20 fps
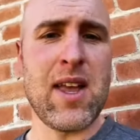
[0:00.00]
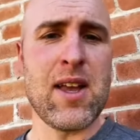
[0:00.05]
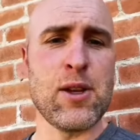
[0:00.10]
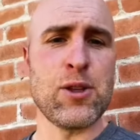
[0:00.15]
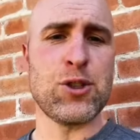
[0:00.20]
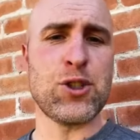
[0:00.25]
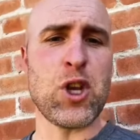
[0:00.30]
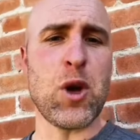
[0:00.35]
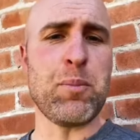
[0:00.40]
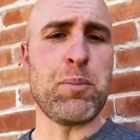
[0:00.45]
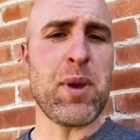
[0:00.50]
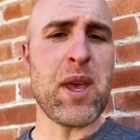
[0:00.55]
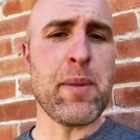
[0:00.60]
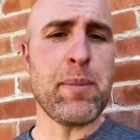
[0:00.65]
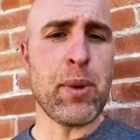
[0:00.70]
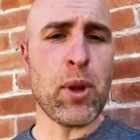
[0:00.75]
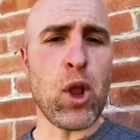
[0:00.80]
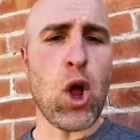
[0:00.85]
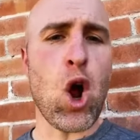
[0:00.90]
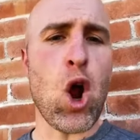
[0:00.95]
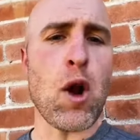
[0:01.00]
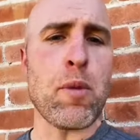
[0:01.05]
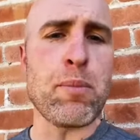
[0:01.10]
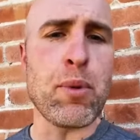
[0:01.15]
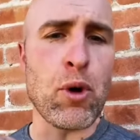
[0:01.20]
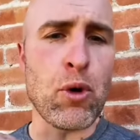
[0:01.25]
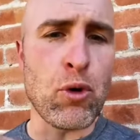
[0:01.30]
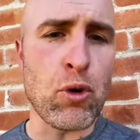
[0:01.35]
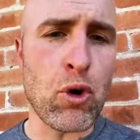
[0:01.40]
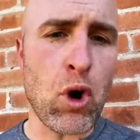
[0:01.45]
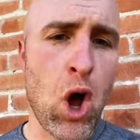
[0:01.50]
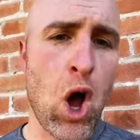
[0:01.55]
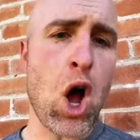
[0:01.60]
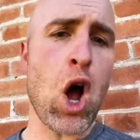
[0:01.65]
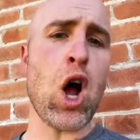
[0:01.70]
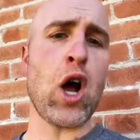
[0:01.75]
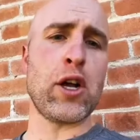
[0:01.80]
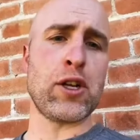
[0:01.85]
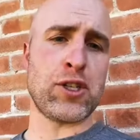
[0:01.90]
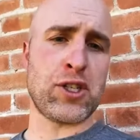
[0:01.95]
Some people are
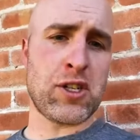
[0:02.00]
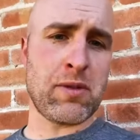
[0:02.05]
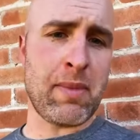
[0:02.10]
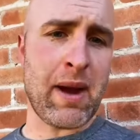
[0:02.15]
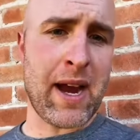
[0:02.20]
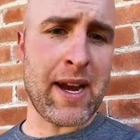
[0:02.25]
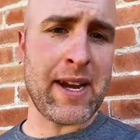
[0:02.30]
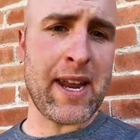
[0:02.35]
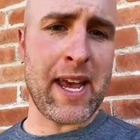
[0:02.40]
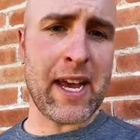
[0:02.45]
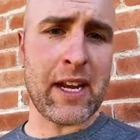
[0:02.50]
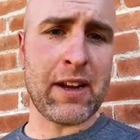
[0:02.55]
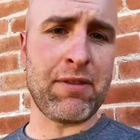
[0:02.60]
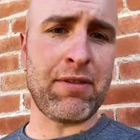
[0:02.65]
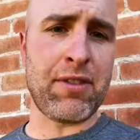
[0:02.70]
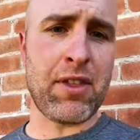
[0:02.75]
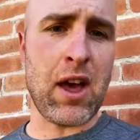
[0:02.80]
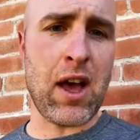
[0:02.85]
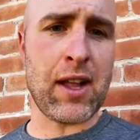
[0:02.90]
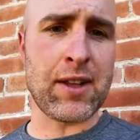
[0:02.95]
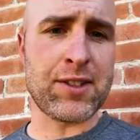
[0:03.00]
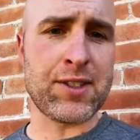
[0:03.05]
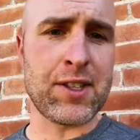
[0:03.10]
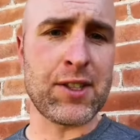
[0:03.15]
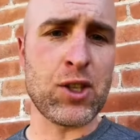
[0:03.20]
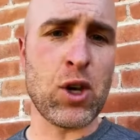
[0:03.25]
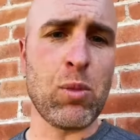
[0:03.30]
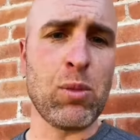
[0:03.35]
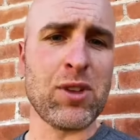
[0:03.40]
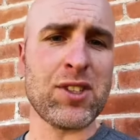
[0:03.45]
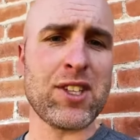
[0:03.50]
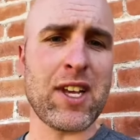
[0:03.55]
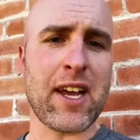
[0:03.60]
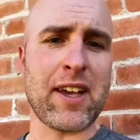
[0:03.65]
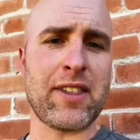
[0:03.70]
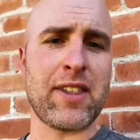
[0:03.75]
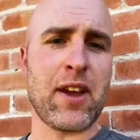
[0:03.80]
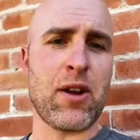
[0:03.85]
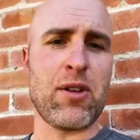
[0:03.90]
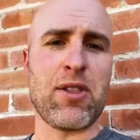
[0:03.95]
barraged by negative thoughts. It's almost like
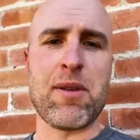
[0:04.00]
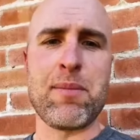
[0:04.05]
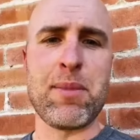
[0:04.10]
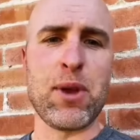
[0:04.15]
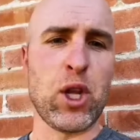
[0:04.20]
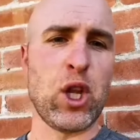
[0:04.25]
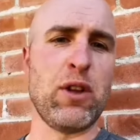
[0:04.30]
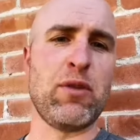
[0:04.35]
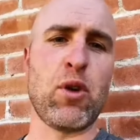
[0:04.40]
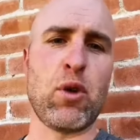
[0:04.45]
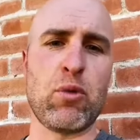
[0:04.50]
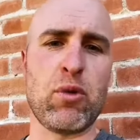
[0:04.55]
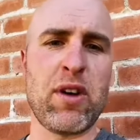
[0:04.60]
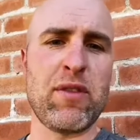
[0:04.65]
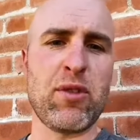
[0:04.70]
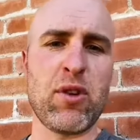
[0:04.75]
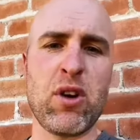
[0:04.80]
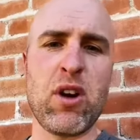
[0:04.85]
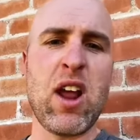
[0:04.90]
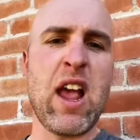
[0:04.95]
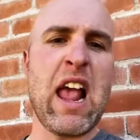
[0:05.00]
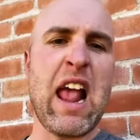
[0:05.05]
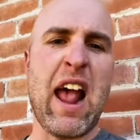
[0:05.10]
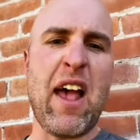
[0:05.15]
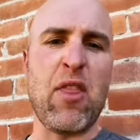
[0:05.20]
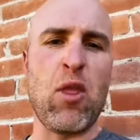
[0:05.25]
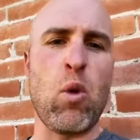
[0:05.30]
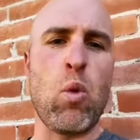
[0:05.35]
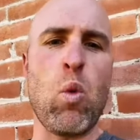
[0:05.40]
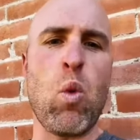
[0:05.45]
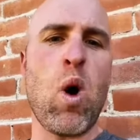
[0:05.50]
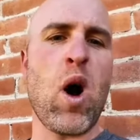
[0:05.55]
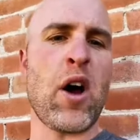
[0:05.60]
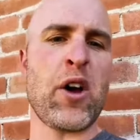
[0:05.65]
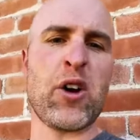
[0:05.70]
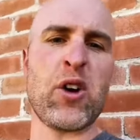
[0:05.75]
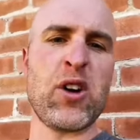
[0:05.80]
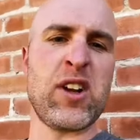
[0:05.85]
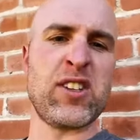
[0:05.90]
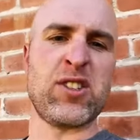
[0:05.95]
they're in the middle of a river and the
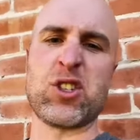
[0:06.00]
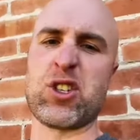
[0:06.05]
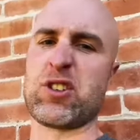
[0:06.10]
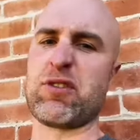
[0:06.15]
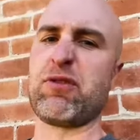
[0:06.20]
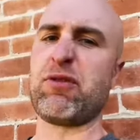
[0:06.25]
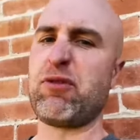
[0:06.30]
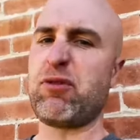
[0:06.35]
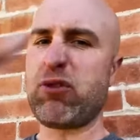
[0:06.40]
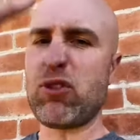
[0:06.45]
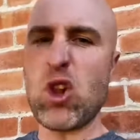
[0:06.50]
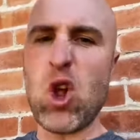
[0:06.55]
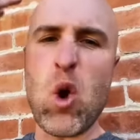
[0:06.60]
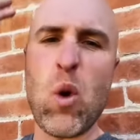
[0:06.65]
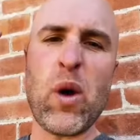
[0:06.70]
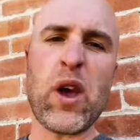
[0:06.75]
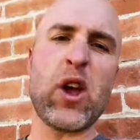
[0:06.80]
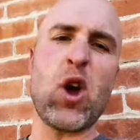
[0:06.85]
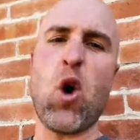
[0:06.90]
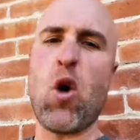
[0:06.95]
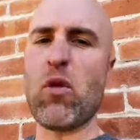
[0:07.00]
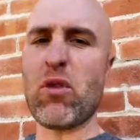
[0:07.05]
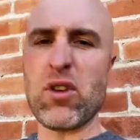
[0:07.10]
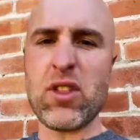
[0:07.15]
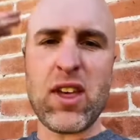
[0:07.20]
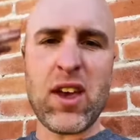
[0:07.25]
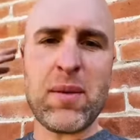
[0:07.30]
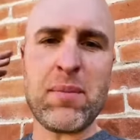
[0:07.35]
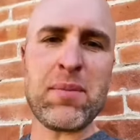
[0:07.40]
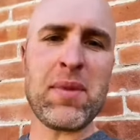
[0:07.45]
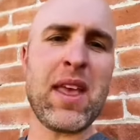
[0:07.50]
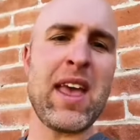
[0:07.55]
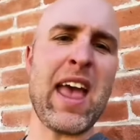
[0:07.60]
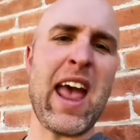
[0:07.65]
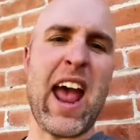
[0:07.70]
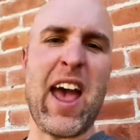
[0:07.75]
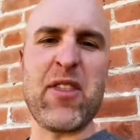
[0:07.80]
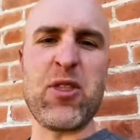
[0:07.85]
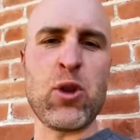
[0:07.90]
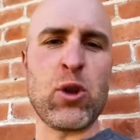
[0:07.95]
water is just flowing over them
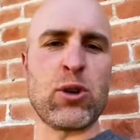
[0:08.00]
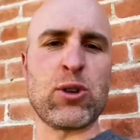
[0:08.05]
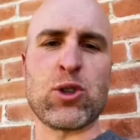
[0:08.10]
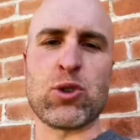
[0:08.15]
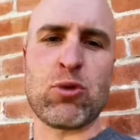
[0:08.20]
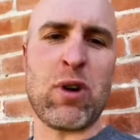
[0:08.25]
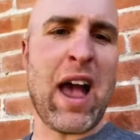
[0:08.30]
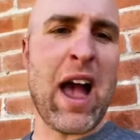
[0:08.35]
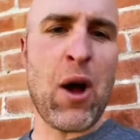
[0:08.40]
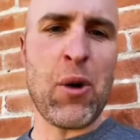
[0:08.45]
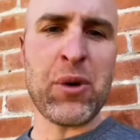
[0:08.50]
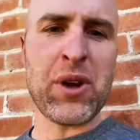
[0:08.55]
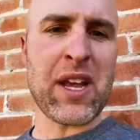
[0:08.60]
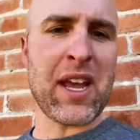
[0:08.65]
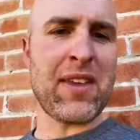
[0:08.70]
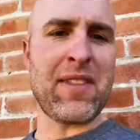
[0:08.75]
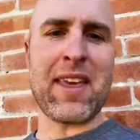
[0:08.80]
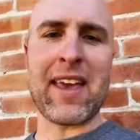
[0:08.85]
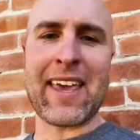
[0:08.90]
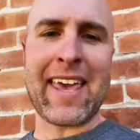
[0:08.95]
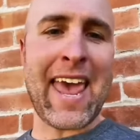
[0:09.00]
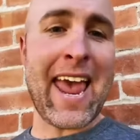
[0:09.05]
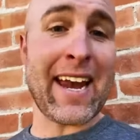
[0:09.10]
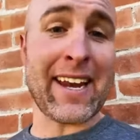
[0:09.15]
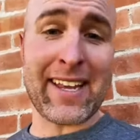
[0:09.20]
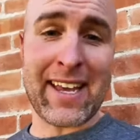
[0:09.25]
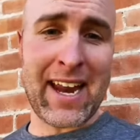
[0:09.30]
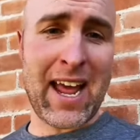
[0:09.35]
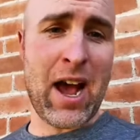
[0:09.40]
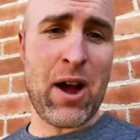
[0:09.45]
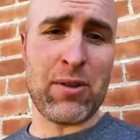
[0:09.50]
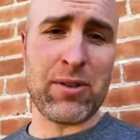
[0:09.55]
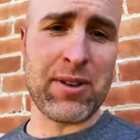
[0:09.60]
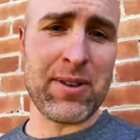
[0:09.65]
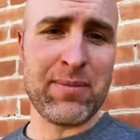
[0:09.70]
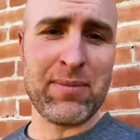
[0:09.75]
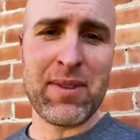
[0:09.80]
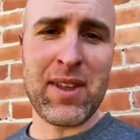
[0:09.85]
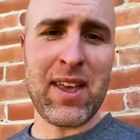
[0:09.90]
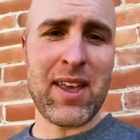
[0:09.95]
and they're drowning and they can't get out
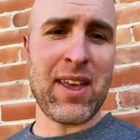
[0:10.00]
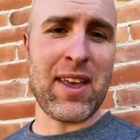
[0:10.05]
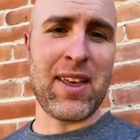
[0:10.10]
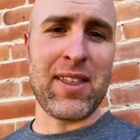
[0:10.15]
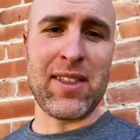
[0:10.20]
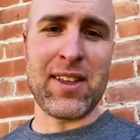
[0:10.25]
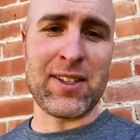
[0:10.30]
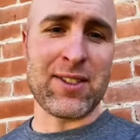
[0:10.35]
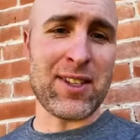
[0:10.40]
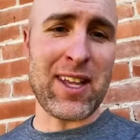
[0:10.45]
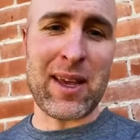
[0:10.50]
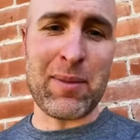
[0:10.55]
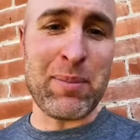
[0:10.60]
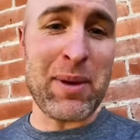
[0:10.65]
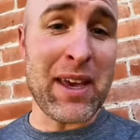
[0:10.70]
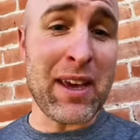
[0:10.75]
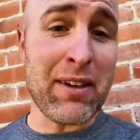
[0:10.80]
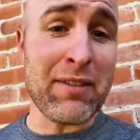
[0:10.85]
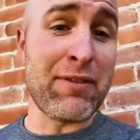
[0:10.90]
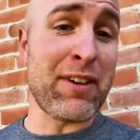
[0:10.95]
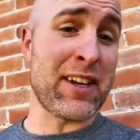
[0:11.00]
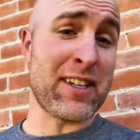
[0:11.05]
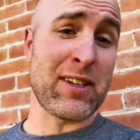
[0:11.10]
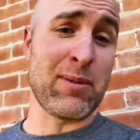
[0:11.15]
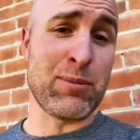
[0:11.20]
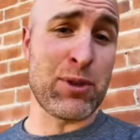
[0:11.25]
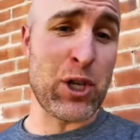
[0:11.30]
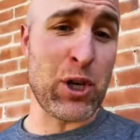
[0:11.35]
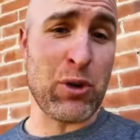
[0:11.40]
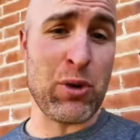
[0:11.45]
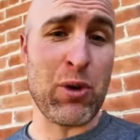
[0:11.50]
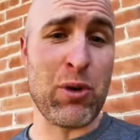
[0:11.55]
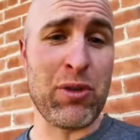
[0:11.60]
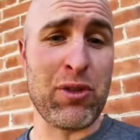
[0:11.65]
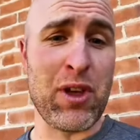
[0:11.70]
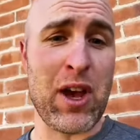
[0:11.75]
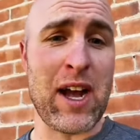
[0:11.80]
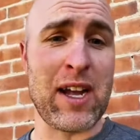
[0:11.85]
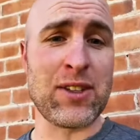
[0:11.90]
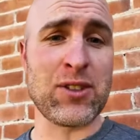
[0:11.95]
it's like being a victim to your own
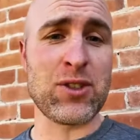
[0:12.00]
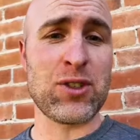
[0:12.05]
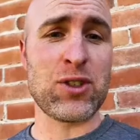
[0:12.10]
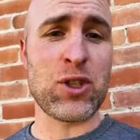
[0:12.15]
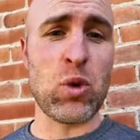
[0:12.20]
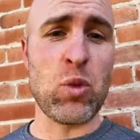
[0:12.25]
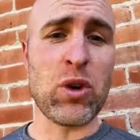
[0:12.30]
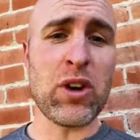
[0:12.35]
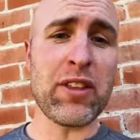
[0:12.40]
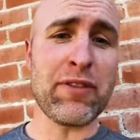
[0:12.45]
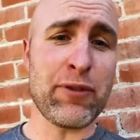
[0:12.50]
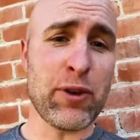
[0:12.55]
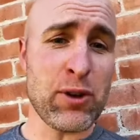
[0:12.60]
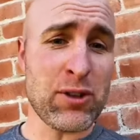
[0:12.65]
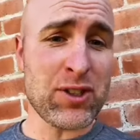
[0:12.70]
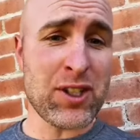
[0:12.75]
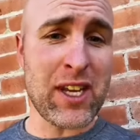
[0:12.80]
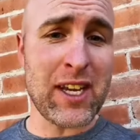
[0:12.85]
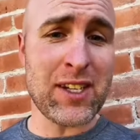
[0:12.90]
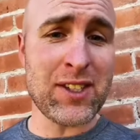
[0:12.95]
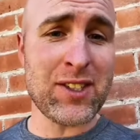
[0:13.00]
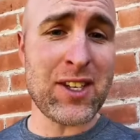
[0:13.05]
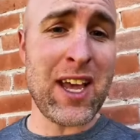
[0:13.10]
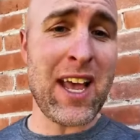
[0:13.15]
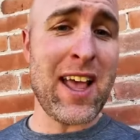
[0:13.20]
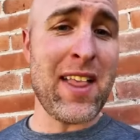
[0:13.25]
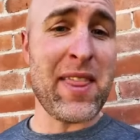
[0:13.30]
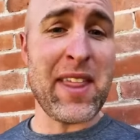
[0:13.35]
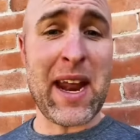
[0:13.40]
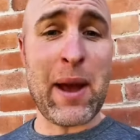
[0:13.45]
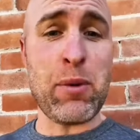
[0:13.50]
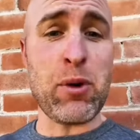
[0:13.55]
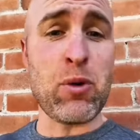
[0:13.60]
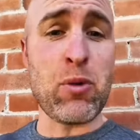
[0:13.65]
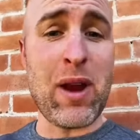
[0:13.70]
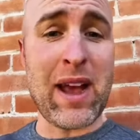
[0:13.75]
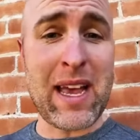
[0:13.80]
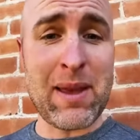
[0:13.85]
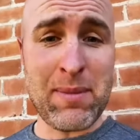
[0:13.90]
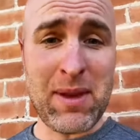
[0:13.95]
thoughts. So, one of the first things that I would
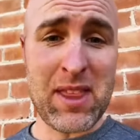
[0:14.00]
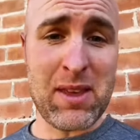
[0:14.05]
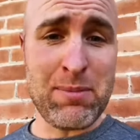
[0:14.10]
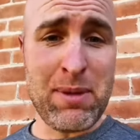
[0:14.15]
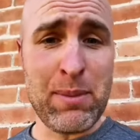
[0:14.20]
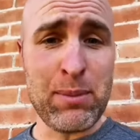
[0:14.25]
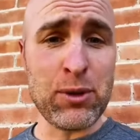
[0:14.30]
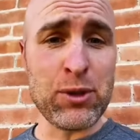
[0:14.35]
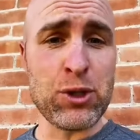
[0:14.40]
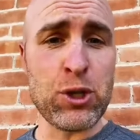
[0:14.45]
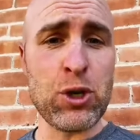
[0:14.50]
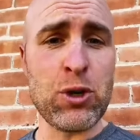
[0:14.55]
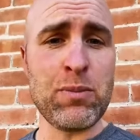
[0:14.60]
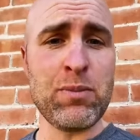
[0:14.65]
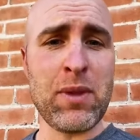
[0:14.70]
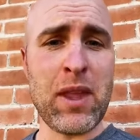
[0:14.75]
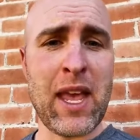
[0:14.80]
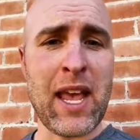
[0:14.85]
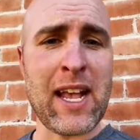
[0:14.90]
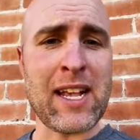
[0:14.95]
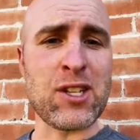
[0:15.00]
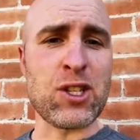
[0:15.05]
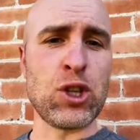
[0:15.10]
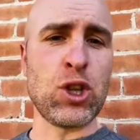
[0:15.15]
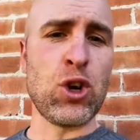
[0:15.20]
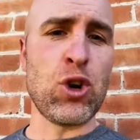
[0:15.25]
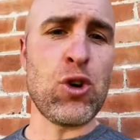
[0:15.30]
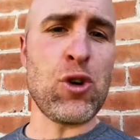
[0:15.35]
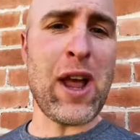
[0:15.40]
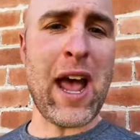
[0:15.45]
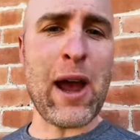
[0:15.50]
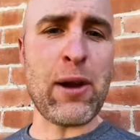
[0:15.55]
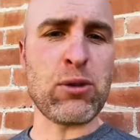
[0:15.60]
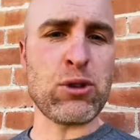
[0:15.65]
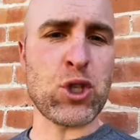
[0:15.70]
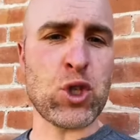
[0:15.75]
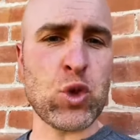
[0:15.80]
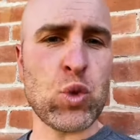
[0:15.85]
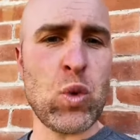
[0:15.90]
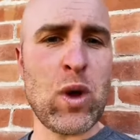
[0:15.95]
recommend that people do is learn how to
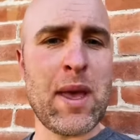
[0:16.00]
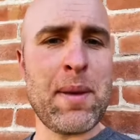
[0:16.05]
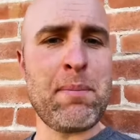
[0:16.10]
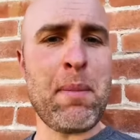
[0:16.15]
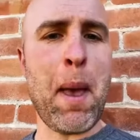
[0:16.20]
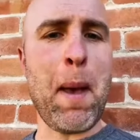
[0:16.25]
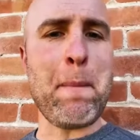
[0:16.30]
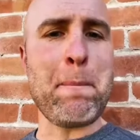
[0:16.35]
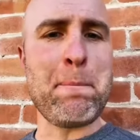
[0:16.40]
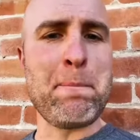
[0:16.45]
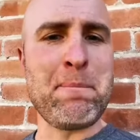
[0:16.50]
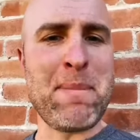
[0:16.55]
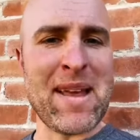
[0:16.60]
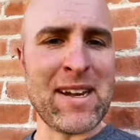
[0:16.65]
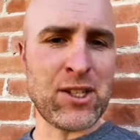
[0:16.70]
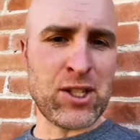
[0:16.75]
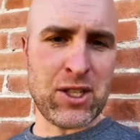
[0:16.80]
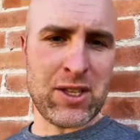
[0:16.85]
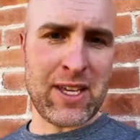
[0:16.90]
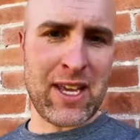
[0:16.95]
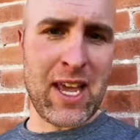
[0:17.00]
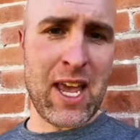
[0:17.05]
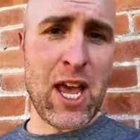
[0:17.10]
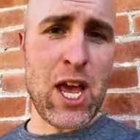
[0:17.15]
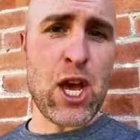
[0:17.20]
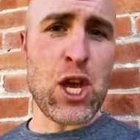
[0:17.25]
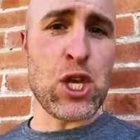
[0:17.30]
swim mentally.